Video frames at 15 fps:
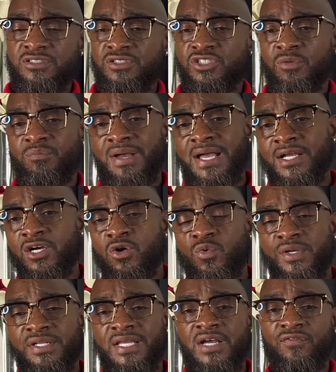tobacco
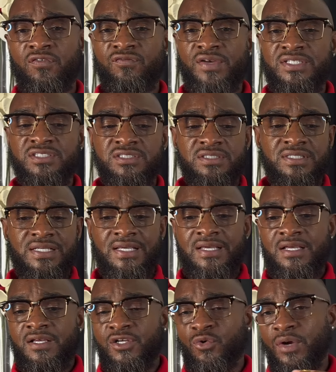and effervescent
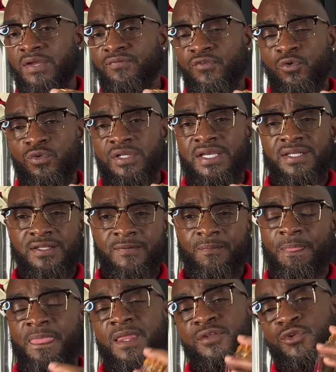grapefruit in it,
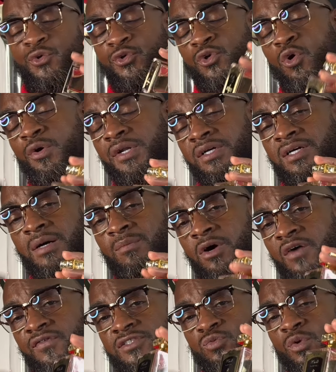you're going to come
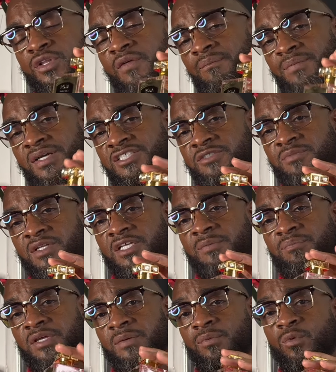off as one of the best smelling
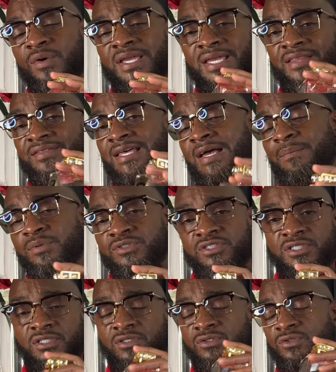people in that
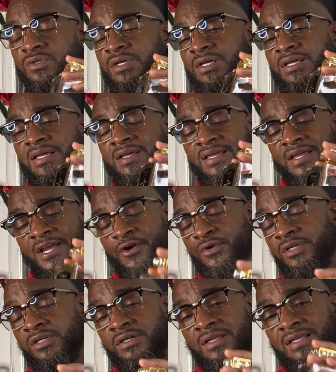particular area
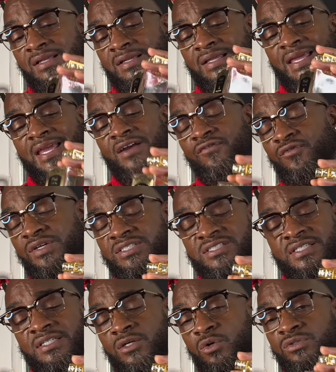every
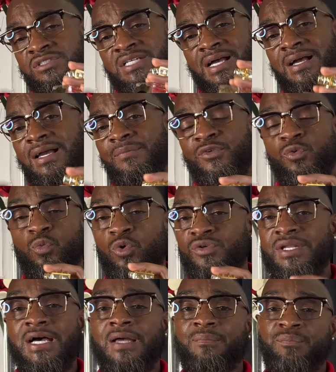single time. You will
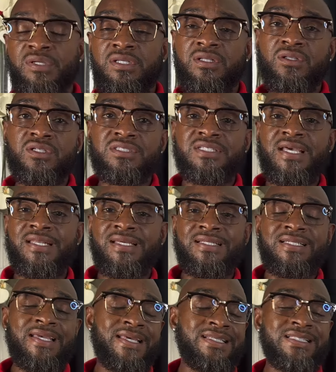not be looked at
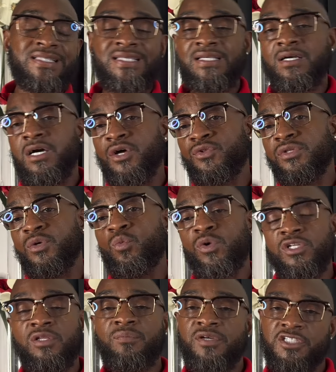anything other than one
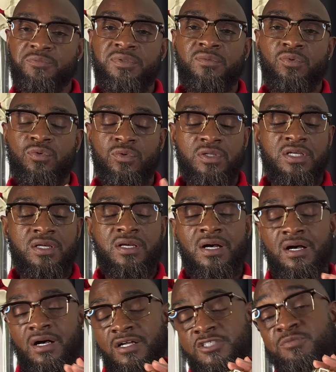of the best
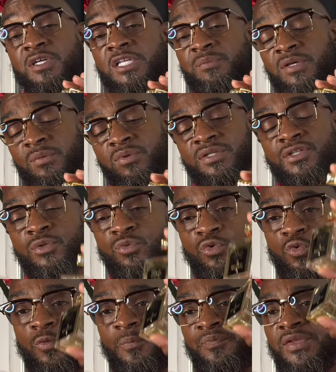people, smelling people in the
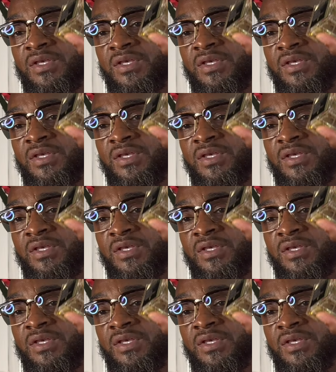room.